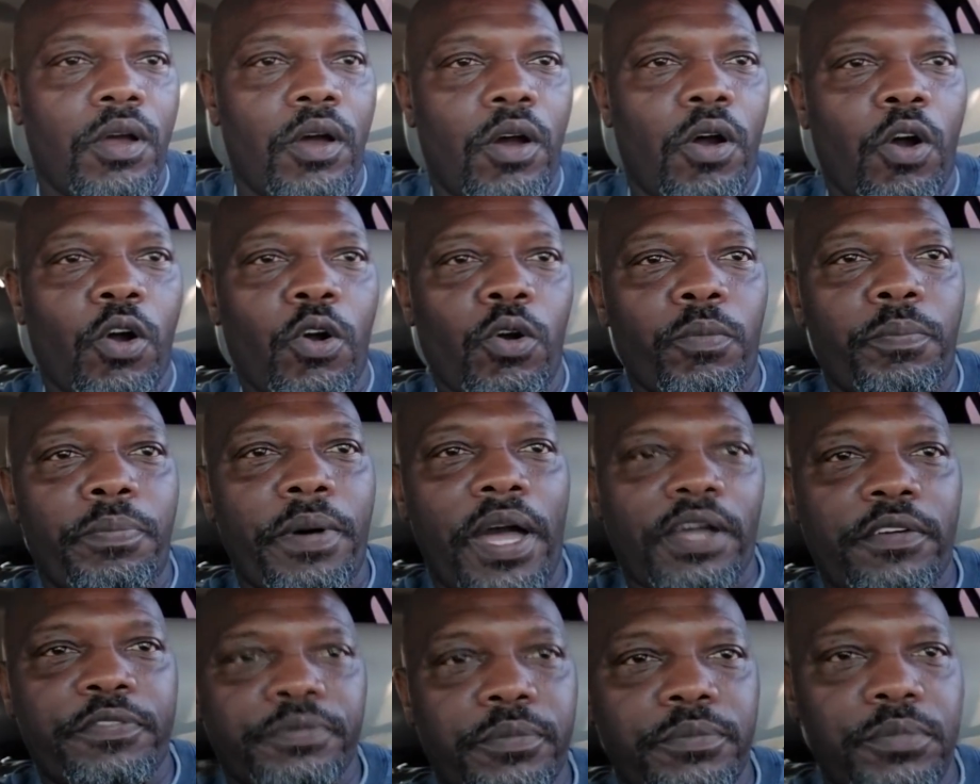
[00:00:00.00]
hold
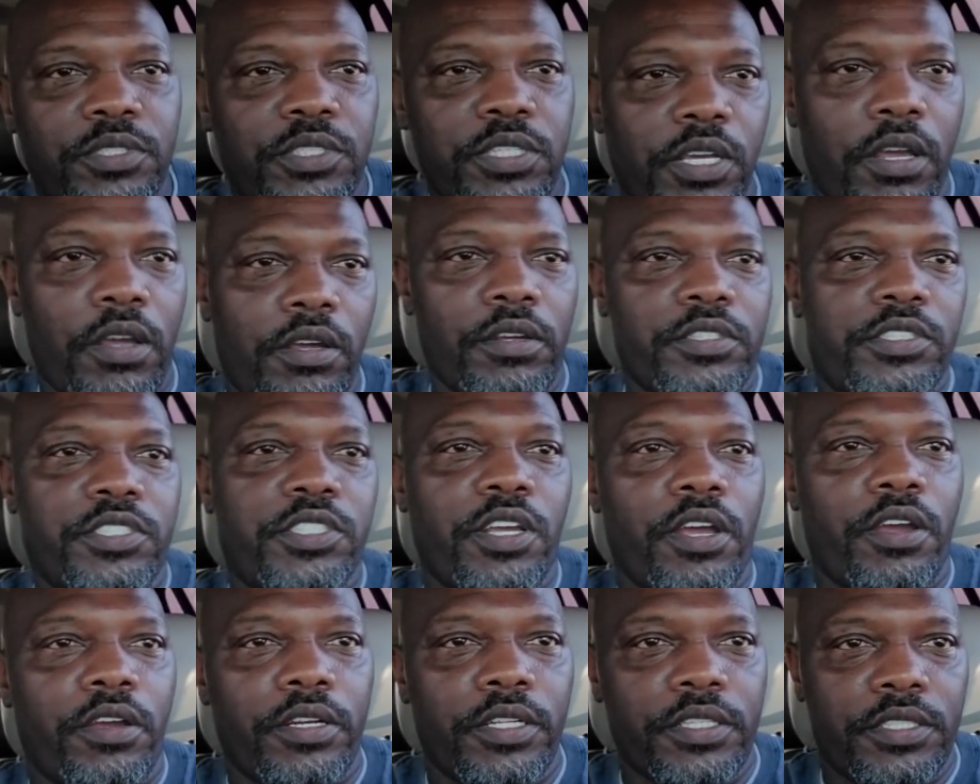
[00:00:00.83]
back from
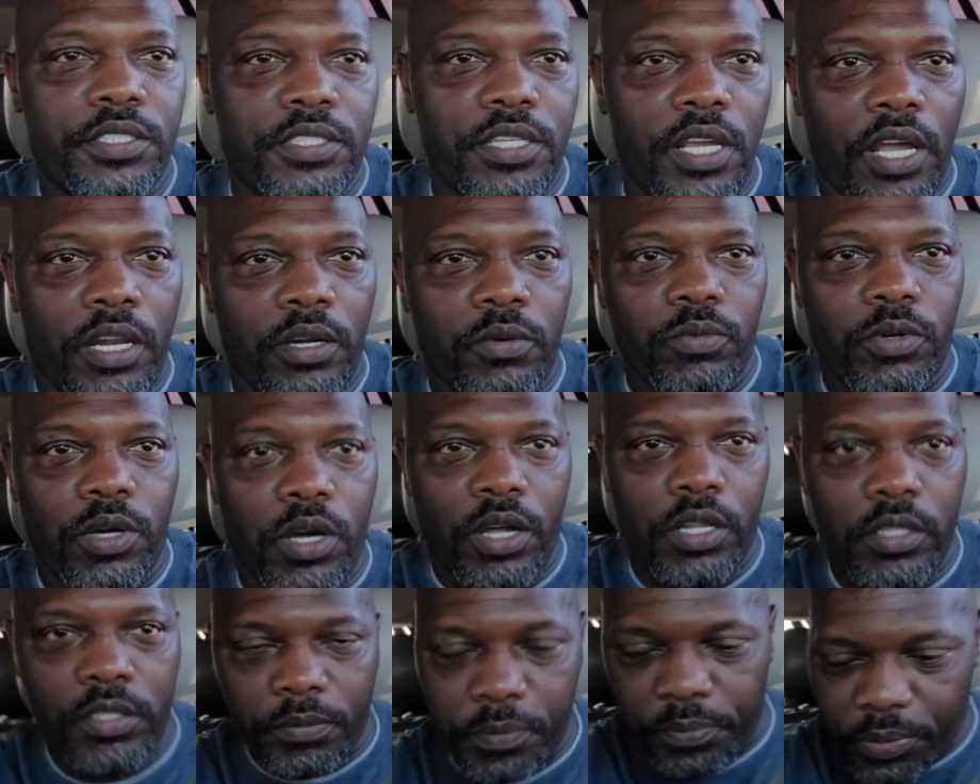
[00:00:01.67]
sharing the channel with
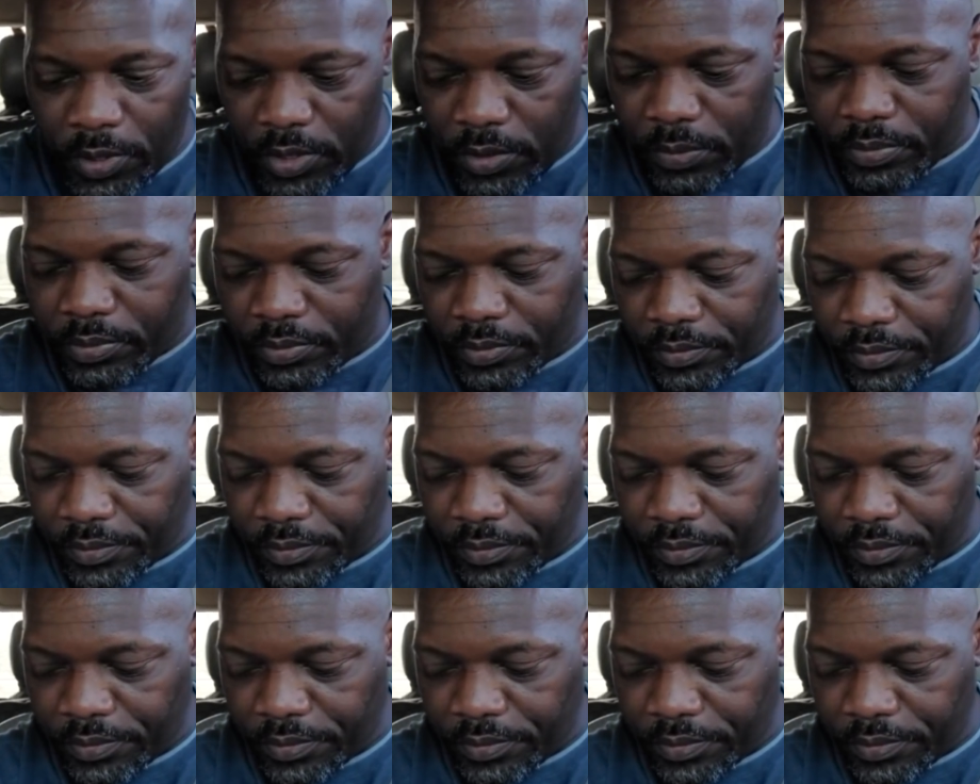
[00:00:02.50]
other people.